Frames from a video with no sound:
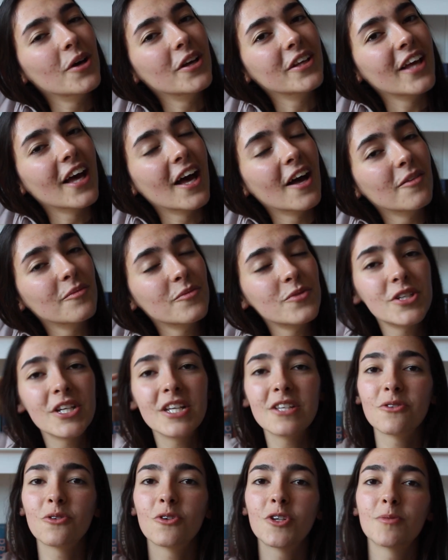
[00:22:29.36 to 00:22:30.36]
but yeah,
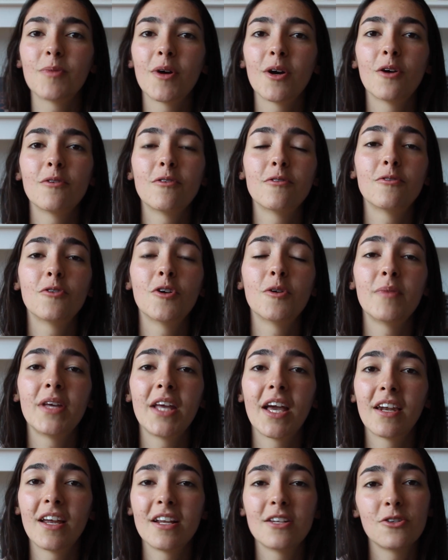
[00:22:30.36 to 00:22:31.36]
she's an autobi author for
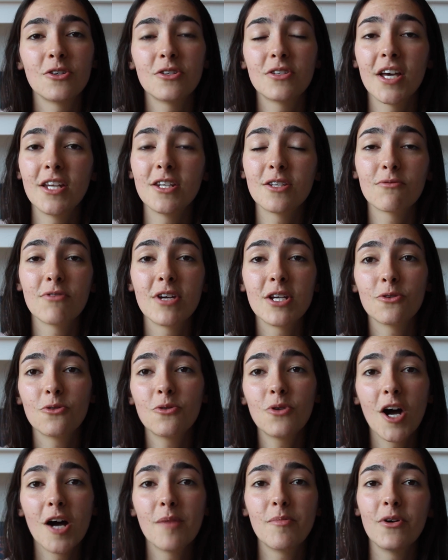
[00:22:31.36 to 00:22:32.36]
me and I do tend to read
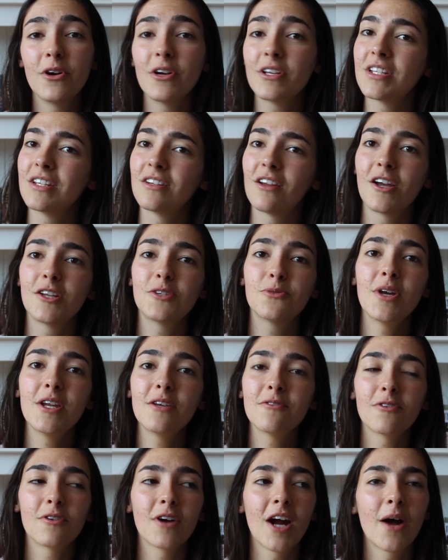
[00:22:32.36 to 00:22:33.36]
all her books in like
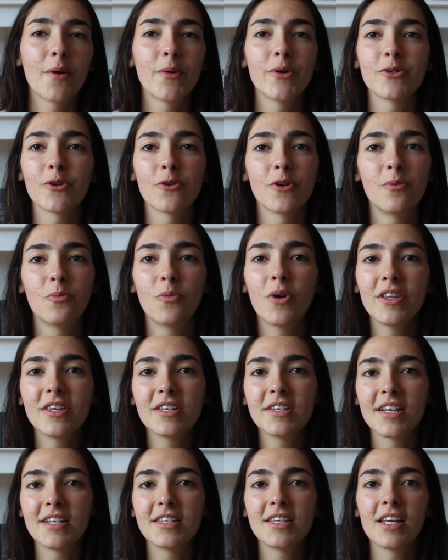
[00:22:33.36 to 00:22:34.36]
24 hours or in
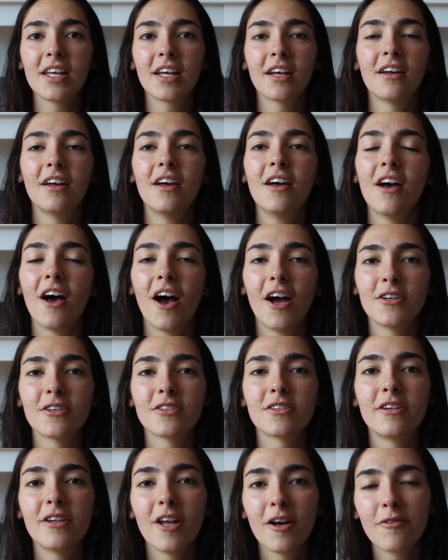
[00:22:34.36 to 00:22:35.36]
one sitting, I
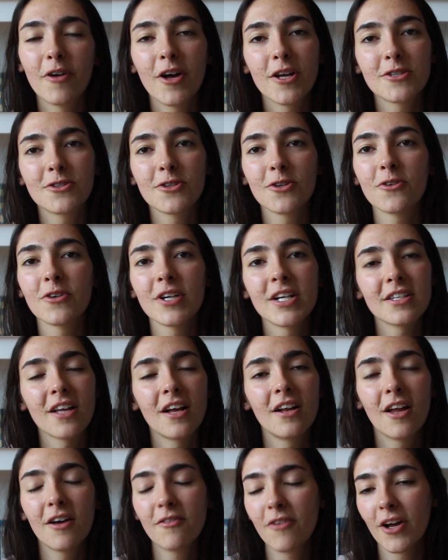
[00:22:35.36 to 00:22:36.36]
just love her stories,
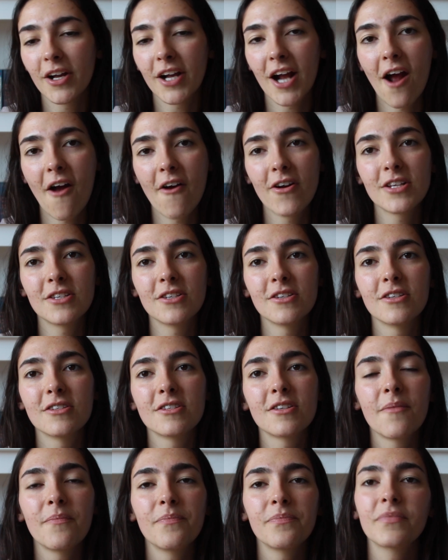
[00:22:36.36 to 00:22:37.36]
I love her
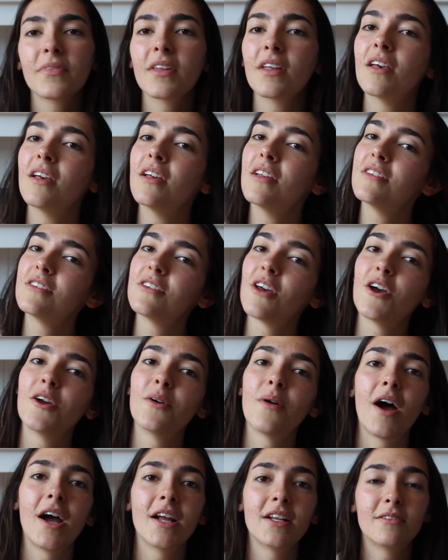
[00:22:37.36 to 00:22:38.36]
characters.
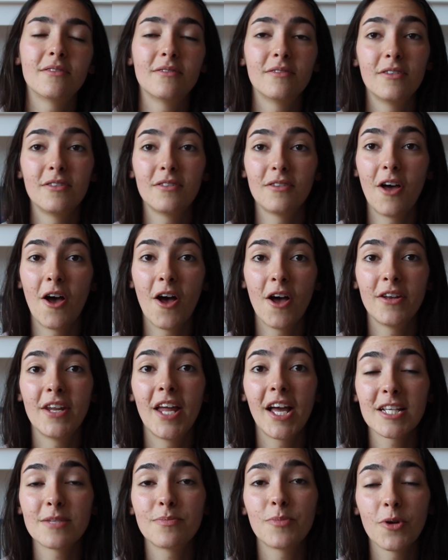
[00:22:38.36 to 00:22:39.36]
So I, her
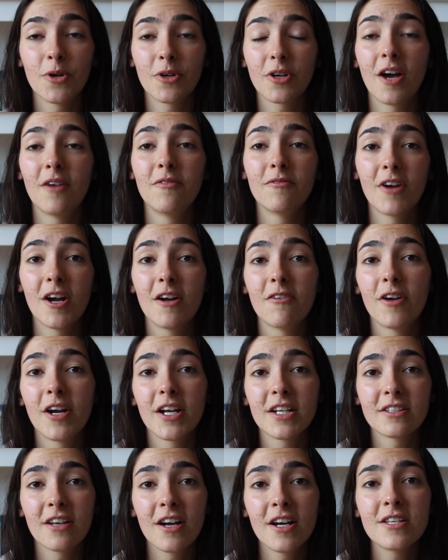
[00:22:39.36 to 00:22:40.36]
next book I'm very,
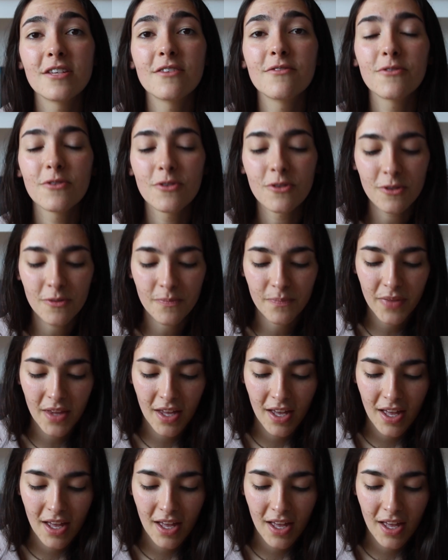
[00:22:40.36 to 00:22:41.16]
very excited for